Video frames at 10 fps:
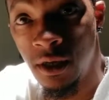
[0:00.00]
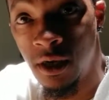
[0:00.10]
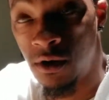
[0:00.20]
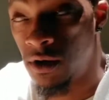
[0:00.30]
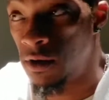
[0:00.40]

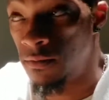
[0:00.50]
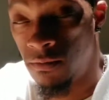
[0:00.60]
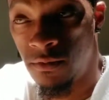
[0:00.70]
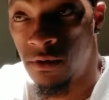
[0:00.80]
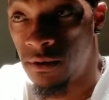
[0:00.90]

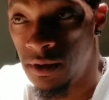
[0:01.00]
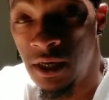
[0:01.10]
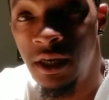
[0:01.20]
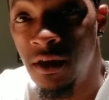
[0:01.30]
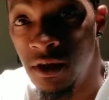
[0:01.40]
or
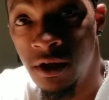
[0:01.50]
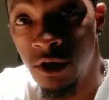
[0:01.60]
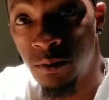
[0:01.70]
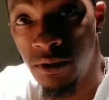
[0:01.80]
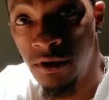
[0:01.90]
any of the
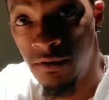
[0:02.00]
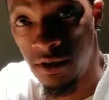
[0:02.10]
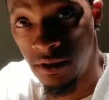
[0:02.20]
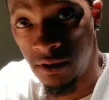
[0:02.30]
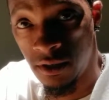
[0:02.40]
years
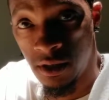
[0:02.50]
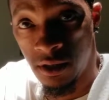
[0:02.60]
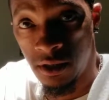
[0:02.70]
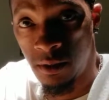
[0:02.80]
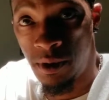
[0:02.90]
previous
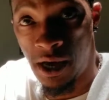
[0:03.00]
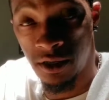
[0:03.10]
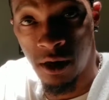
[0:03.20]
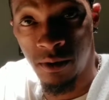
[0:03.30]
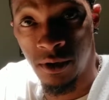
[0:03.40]
to the past
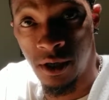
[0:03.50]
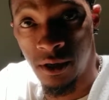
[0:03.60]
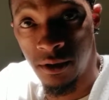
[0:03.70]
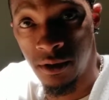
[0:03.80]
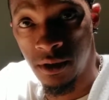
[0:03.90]
couple of years.